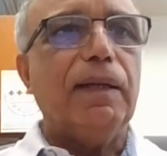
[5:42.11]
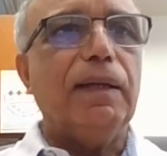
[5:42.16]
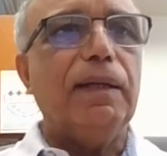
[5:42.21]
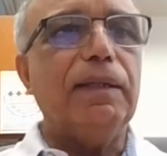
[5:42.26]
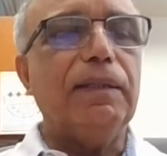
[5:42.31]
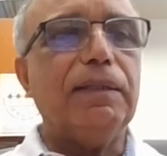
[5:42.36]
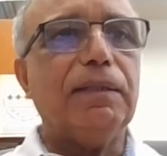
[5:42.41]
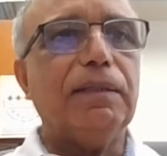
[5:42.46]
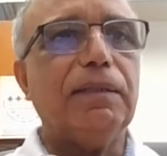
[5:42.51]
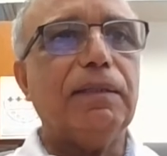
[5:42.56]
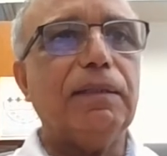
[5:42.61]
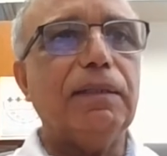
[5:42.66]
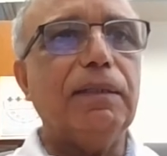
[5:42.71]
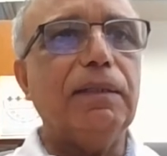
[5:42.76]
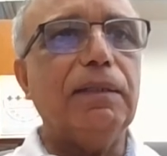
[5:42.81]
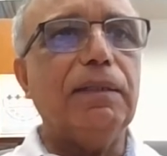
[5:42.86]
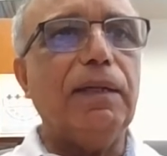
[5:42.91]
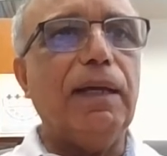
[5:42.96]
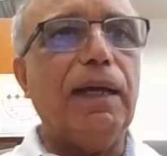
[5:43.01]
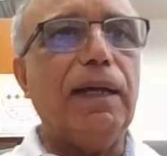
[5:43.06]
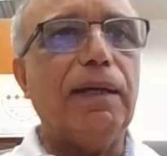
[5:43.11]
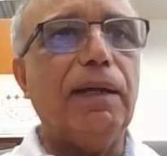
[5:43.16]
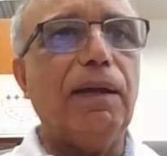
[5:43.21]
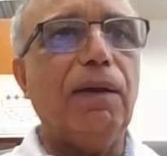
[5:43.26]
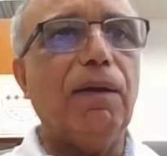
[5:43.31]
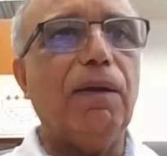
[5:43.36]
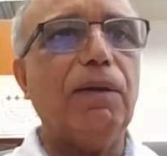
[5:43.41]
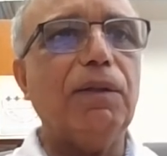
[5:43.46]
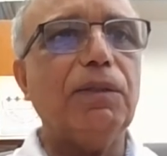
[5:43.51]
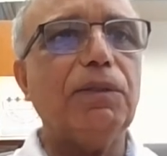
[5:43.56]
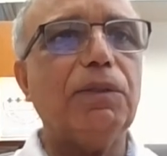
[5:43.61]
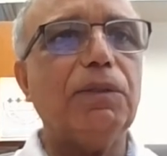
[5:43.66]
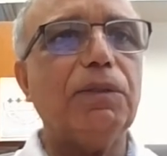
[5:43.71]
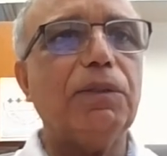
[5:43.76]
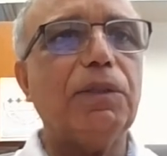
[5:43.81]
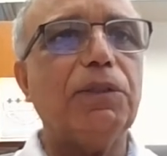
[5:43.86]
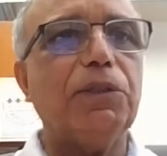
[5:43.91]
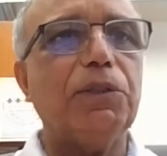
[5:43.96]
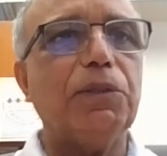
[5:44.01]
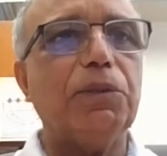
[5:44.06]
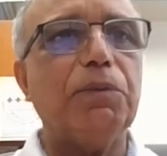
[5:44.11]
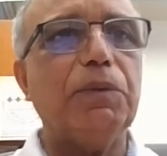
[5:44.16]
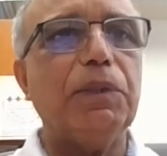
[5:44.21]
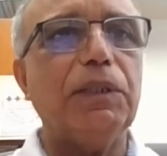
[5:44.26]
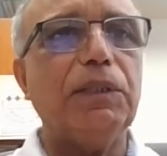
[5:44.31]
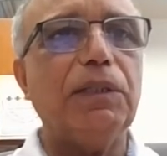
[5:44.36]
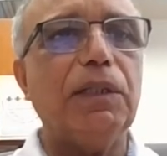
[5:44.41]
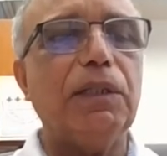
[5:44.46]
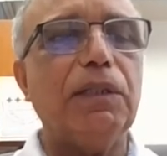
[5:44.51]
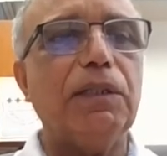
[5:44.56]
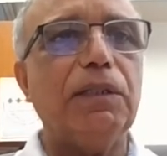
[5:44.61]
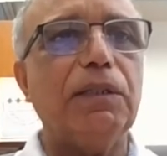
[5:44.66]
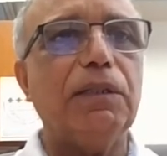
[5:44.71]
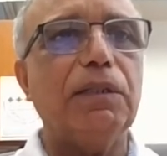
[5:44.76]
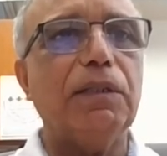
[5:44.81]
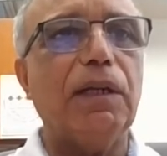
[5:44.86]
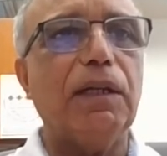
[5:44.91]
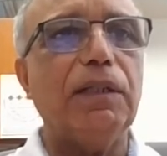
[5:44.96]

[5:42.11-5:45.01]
It's uh, analogous to the situation in